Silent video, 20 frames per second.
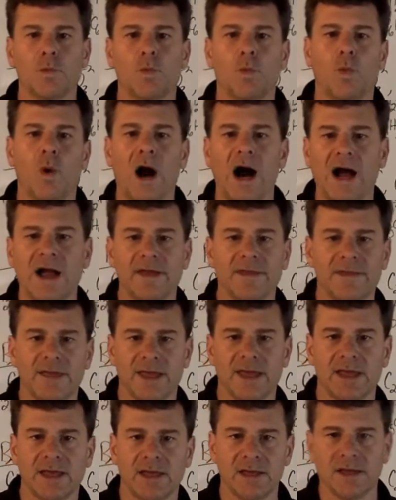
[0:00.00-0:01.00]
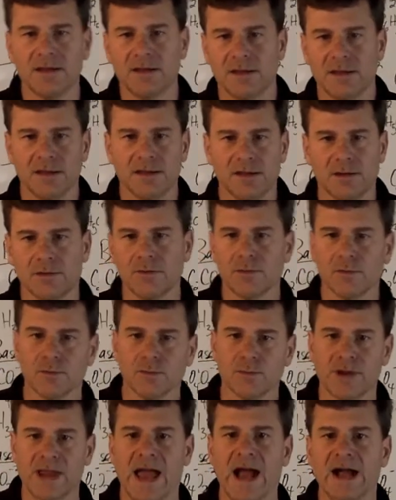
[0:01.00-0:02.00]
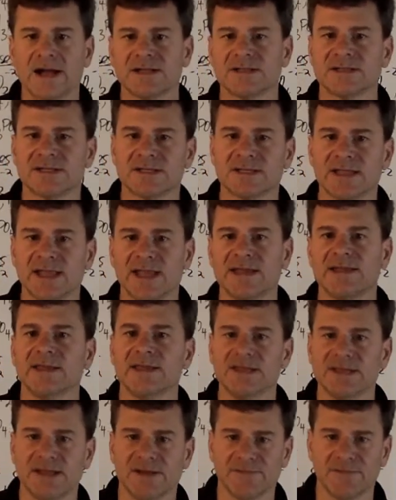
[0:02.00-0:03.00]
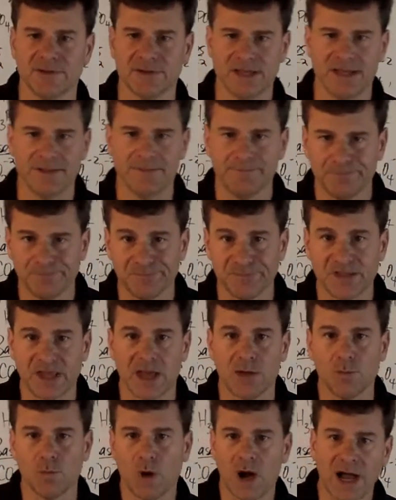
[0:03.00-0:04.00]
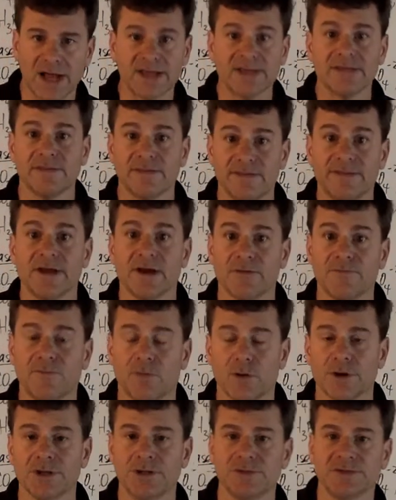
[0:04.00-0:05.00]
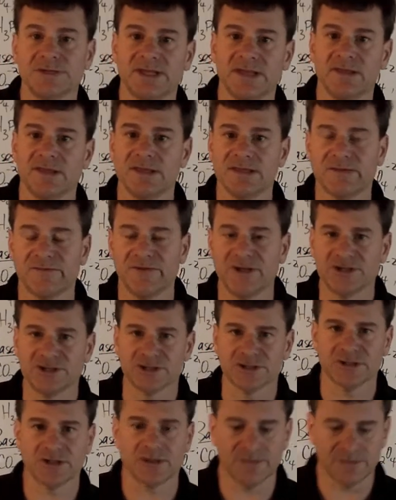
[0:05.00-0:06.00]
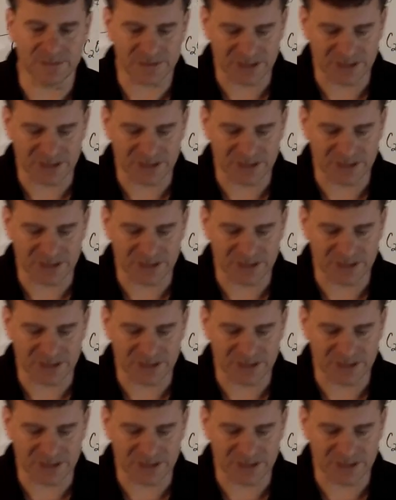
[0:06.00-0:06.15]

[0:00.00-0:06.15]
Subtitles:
why they react slightly differently. Okay, why therefore you see these features on their